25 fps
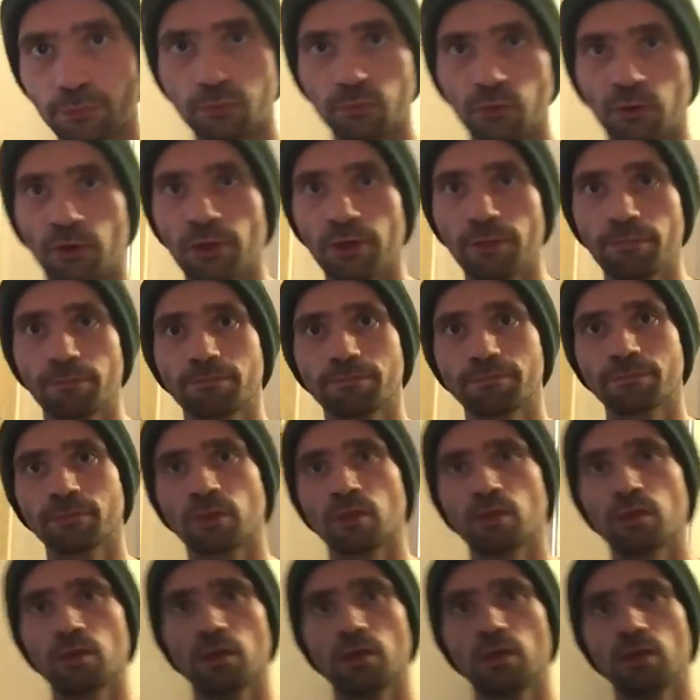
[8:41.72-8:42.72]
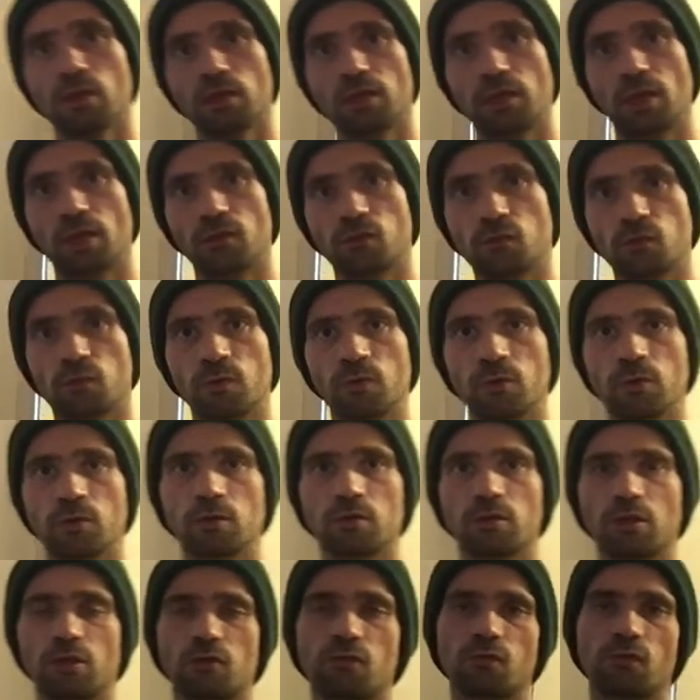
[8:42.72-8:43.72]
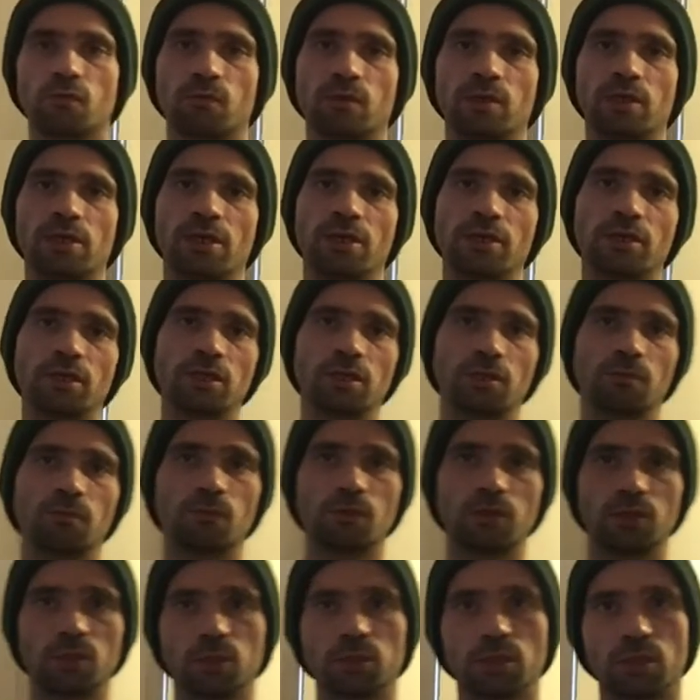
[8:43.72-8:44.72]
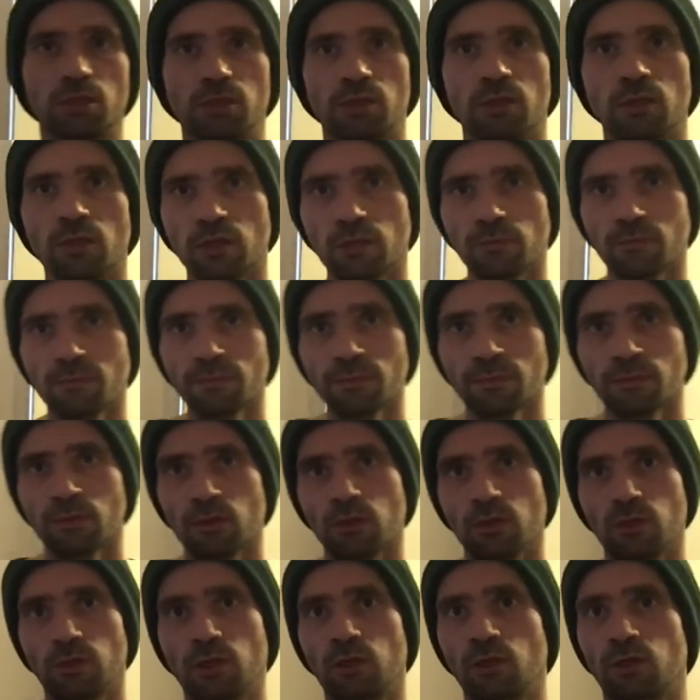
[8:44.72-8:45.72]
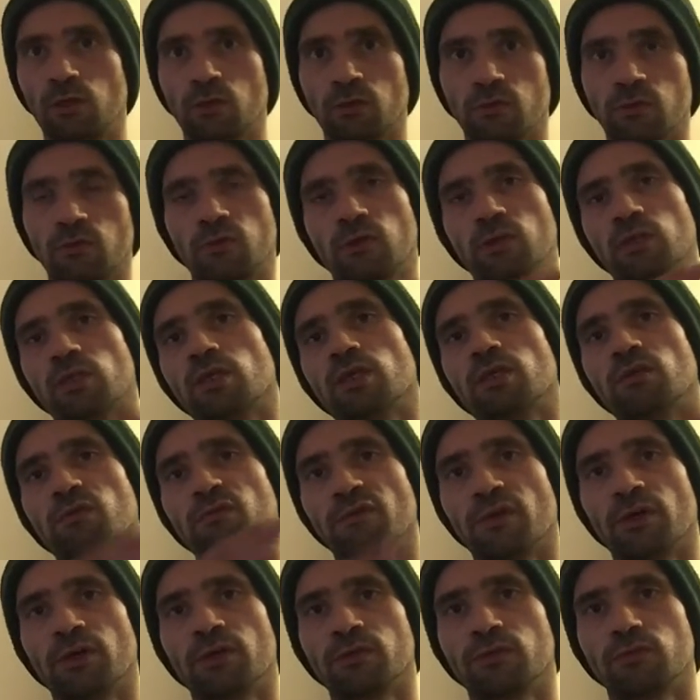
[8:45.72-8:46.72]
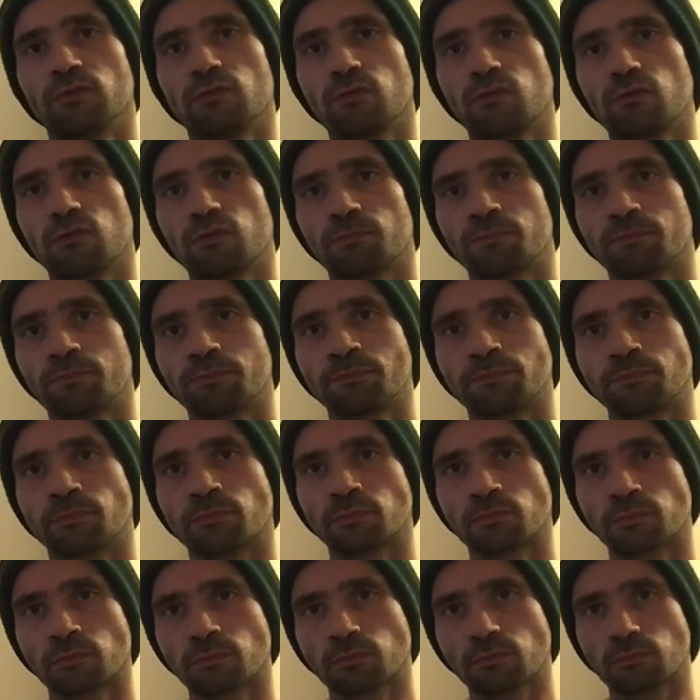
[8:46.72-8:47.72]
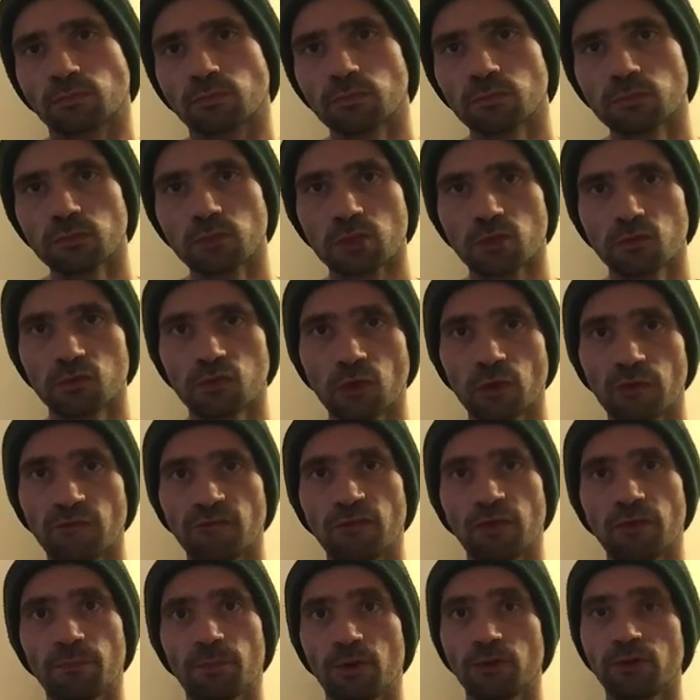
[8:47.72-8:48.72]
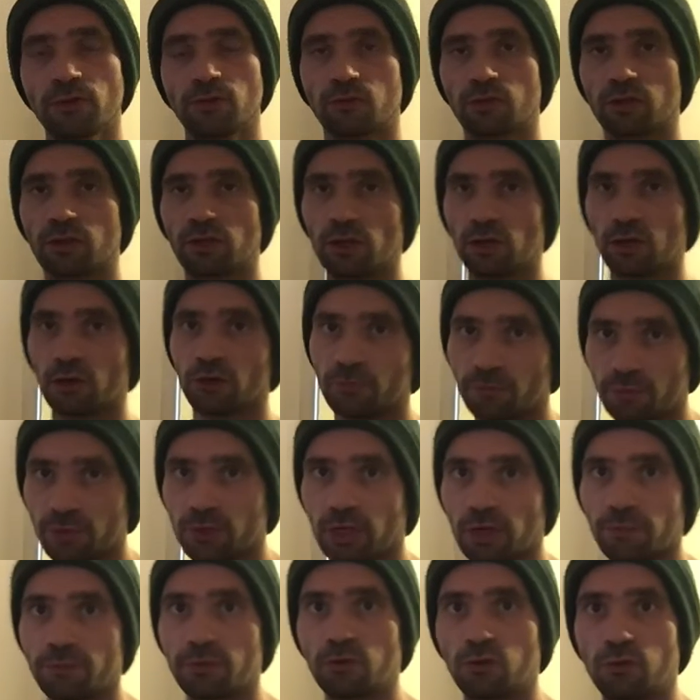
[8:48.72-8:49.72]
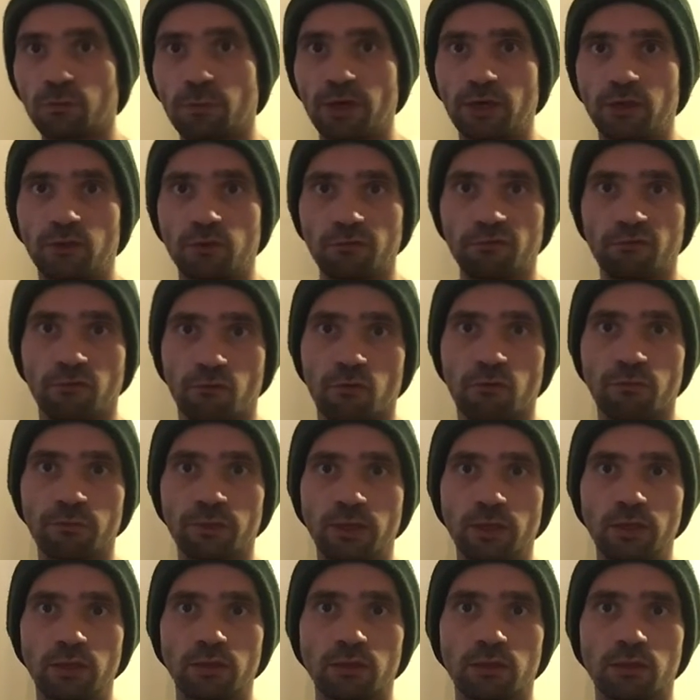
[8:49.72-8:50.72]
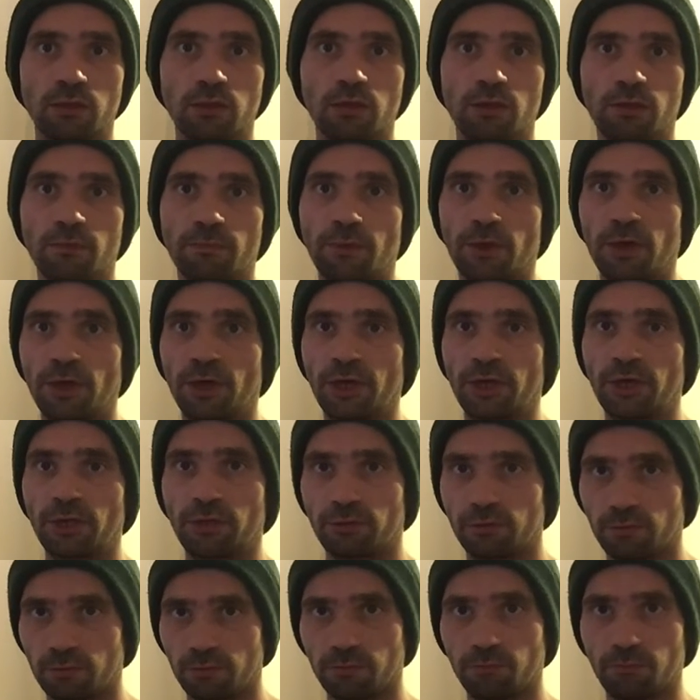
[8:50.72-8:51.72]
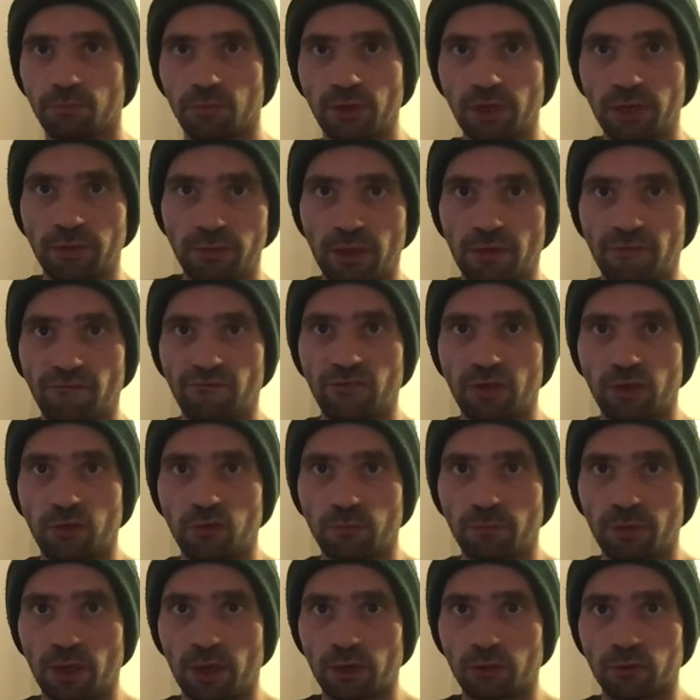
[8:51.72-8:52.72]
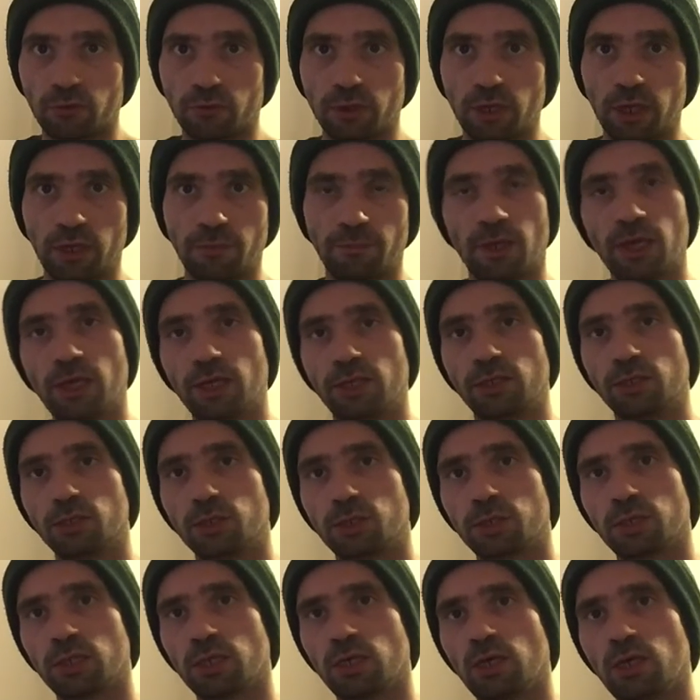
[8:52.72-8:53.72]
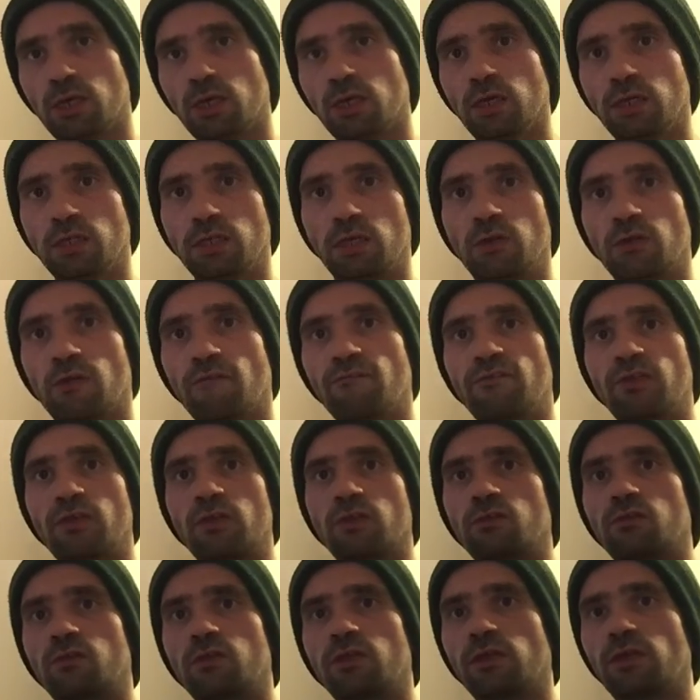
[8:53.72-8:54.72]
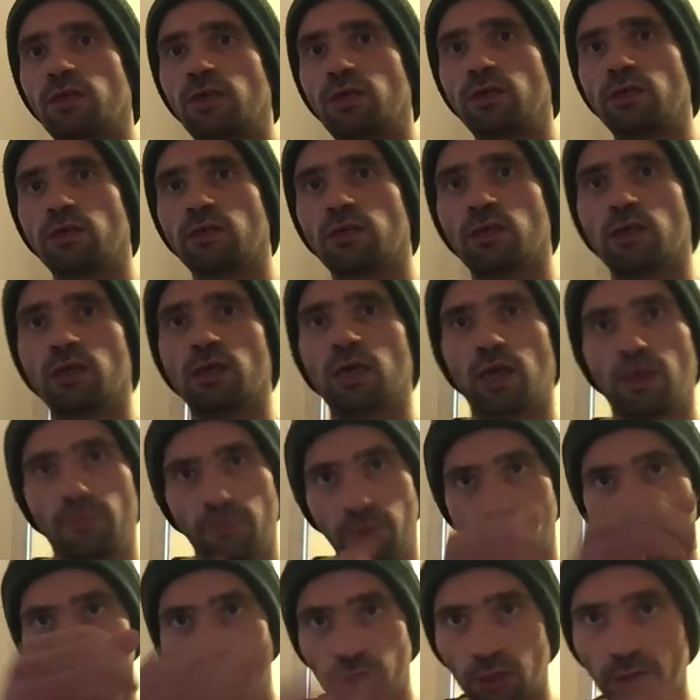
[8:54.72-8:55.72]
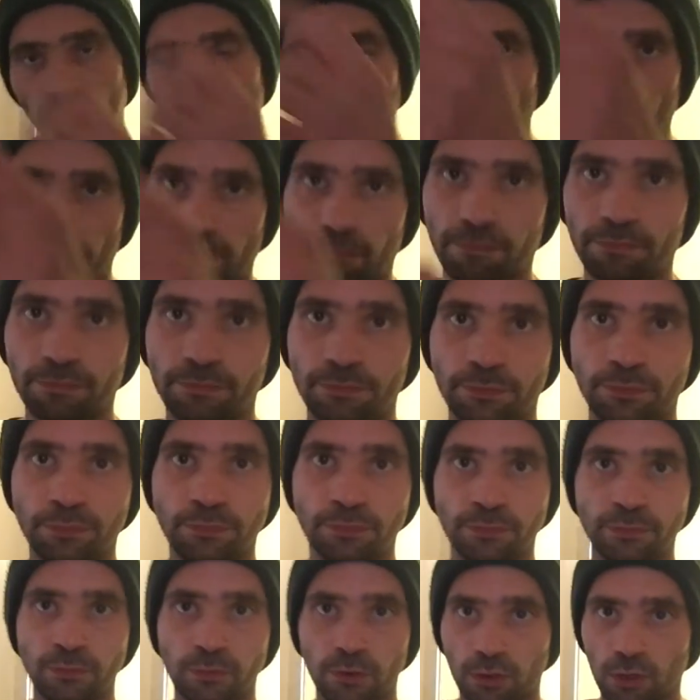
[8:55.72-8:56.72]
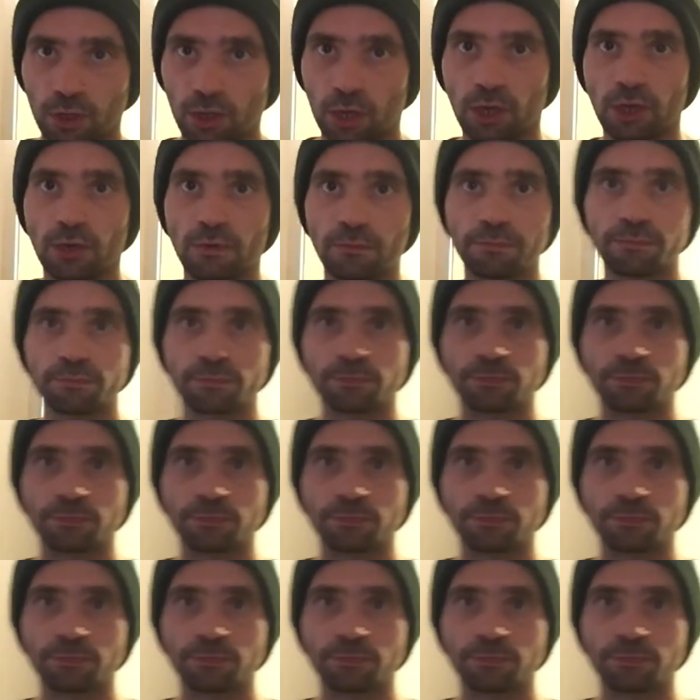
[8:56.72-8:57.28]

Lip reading: right? That's what we're learning in Wing Chun. You constantly advance. So if the opponent's going to open up a space for me by bringing their fist back when they punch, then obviously I'm going to go in. Okay.